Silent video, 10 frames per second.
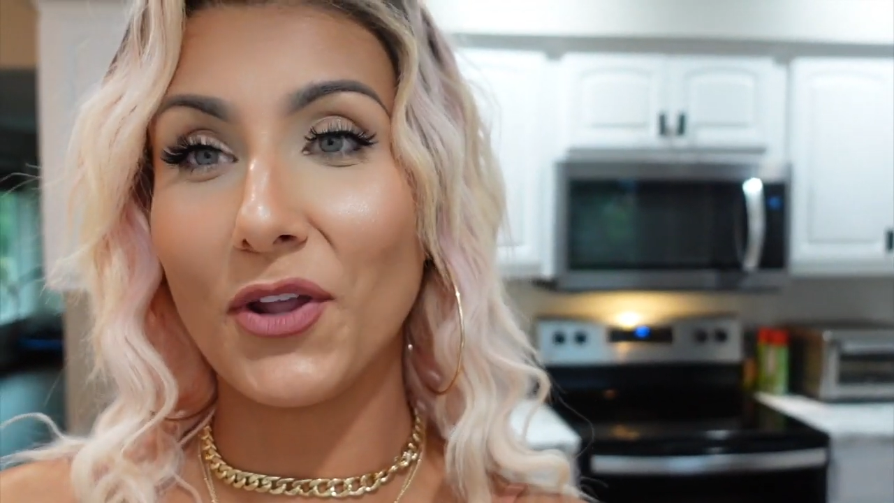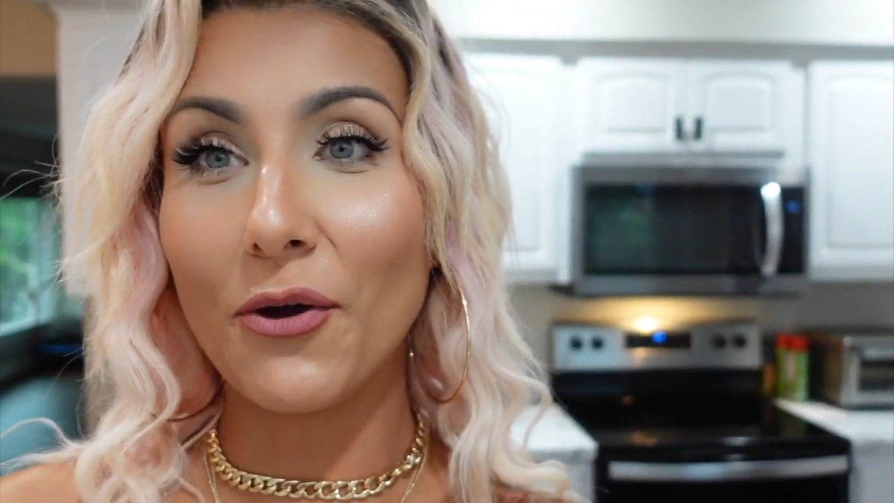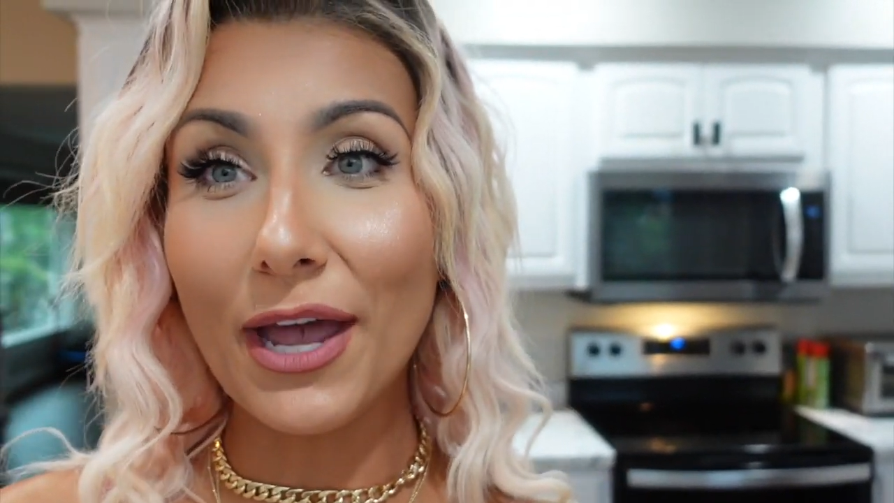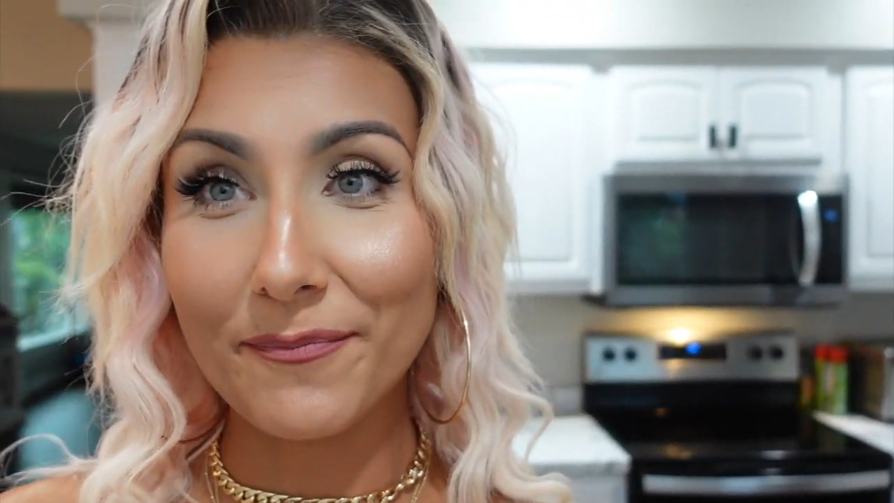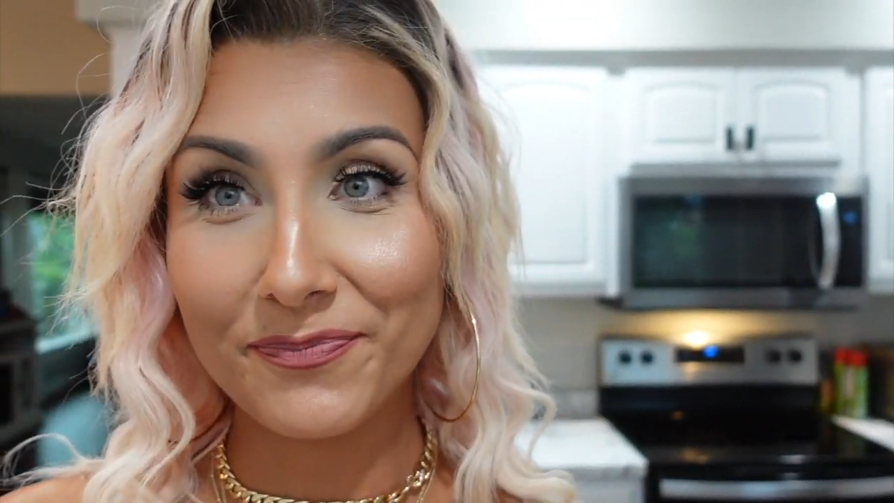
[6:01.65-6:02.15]

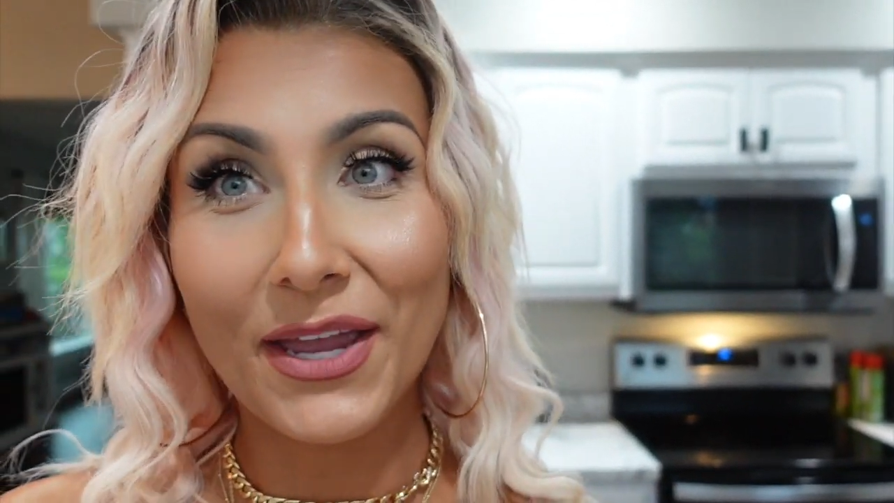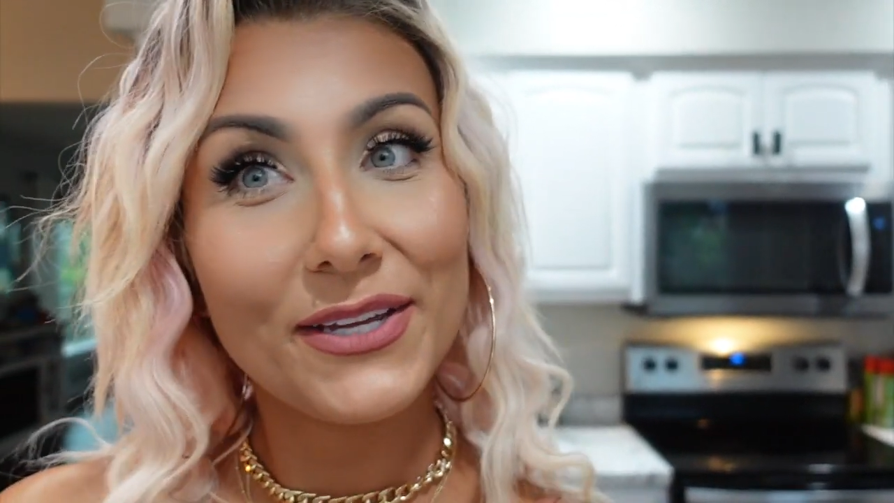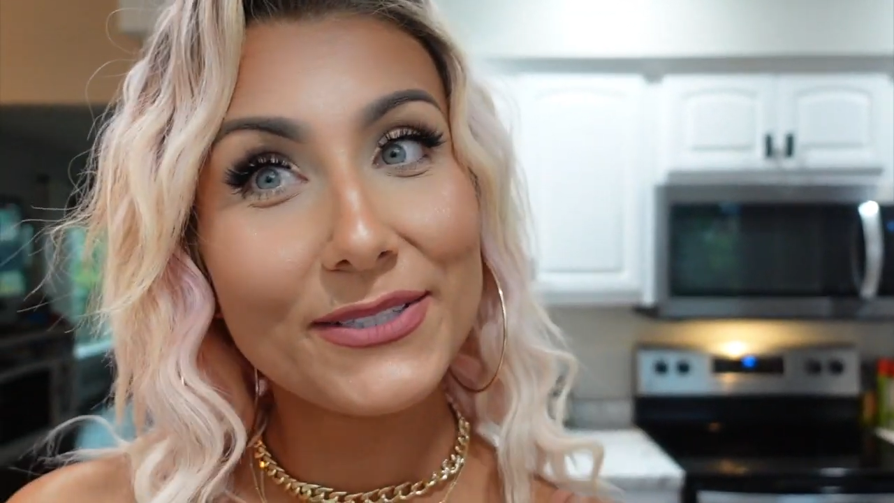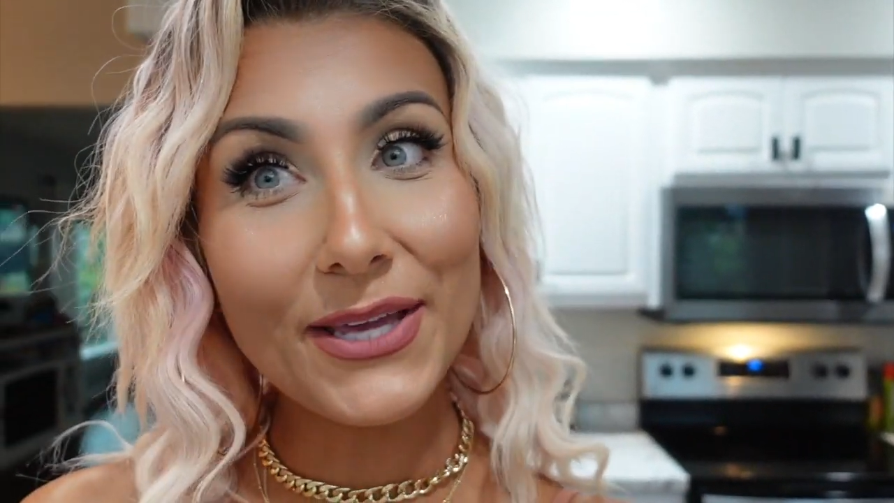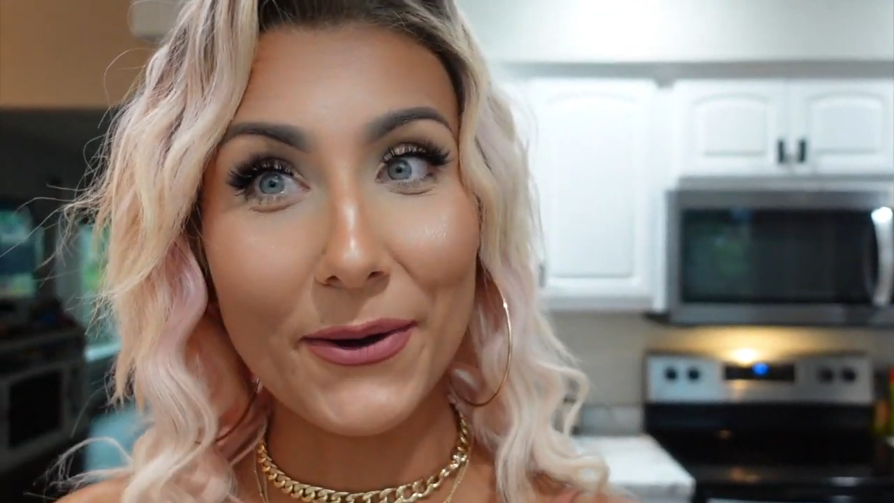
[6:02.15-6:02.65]
Okay,
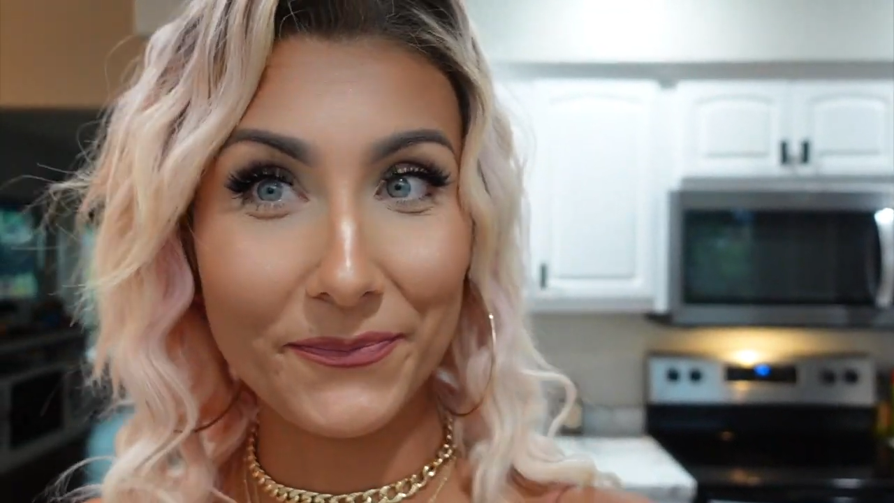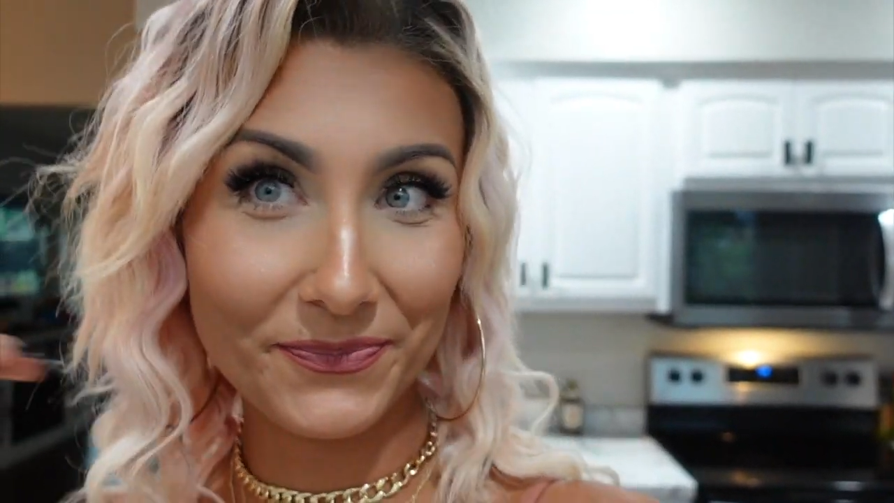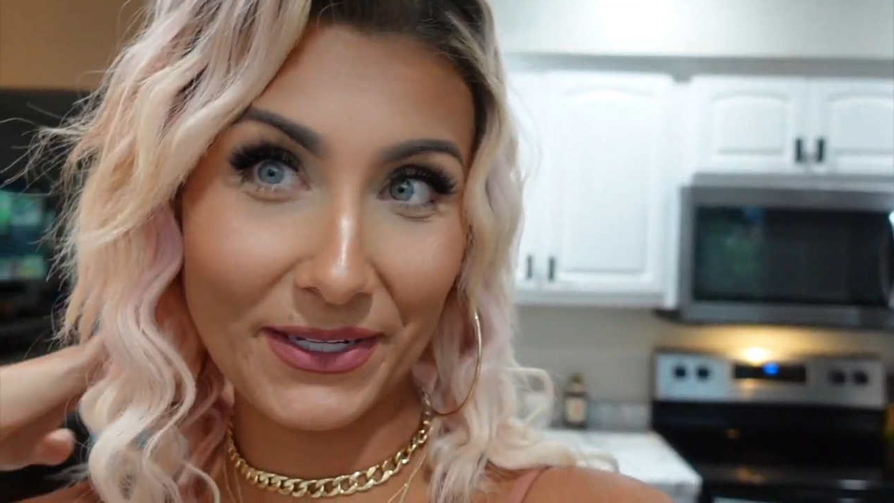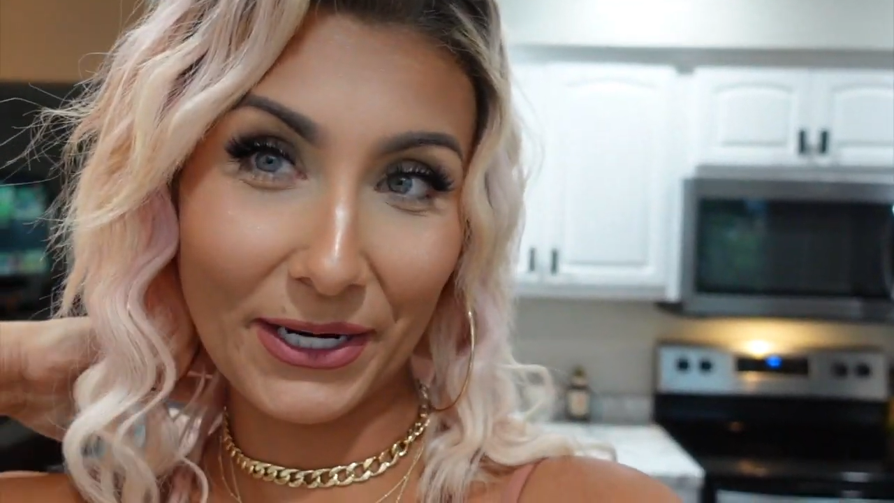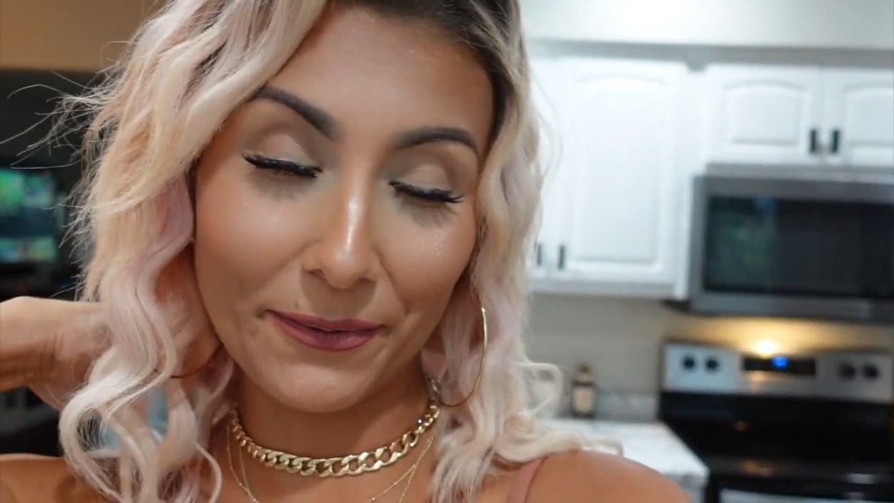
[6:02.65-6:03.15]
so
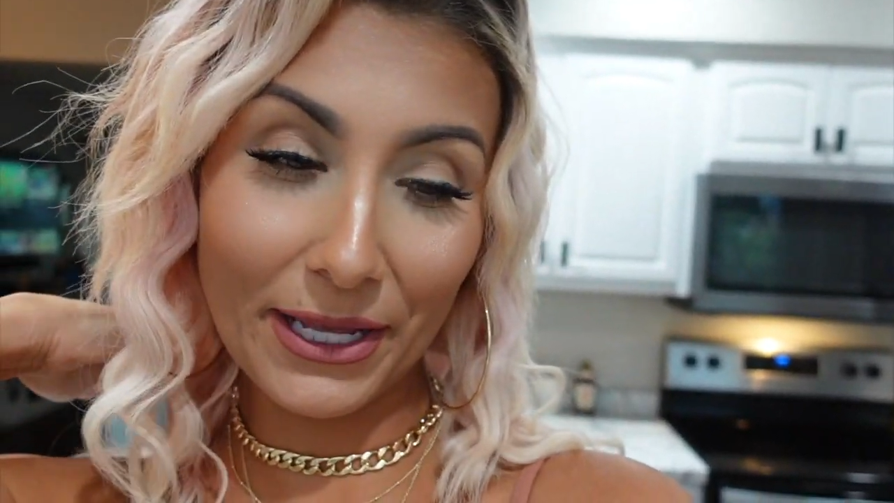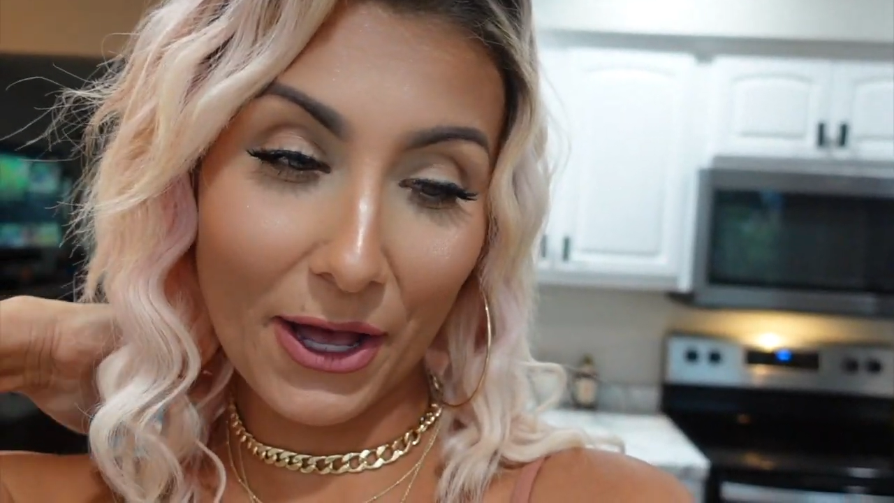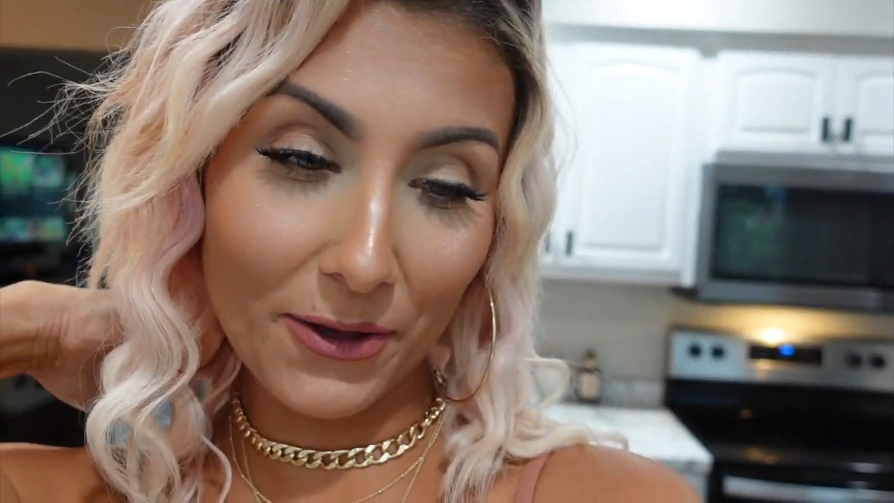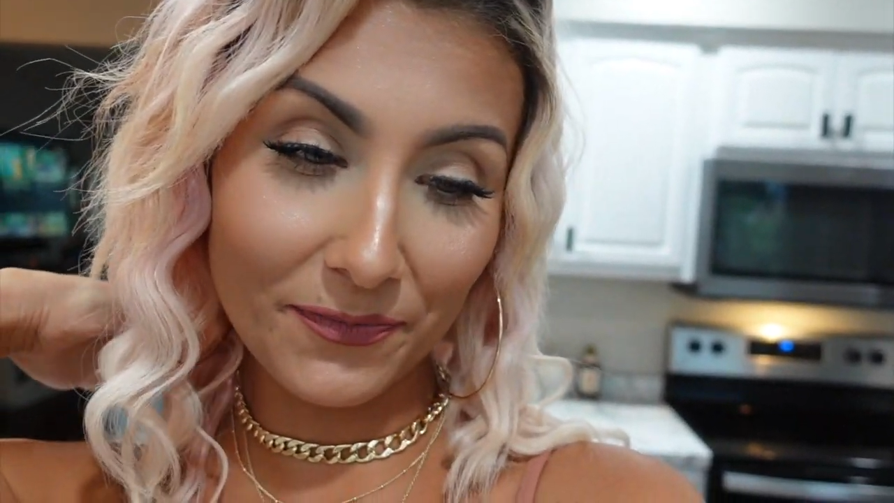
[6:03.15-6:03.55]
here we go.